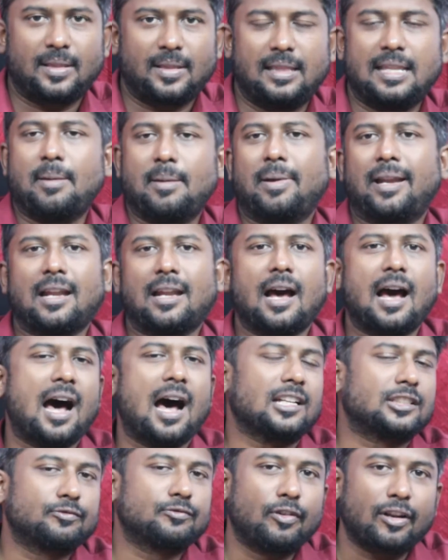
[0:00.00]
They might
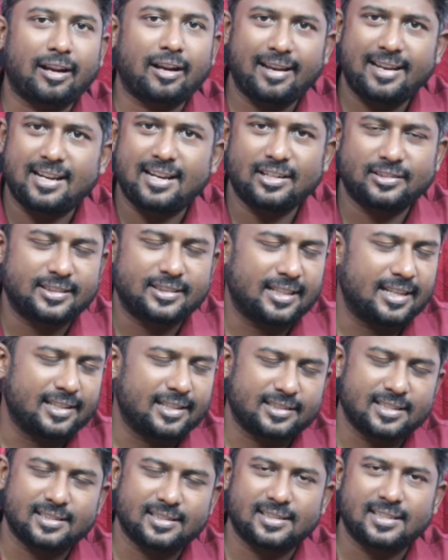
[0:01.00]
ask for
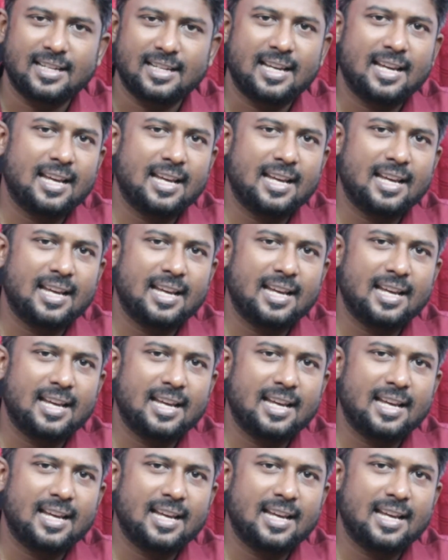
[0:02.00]
reconsiderations.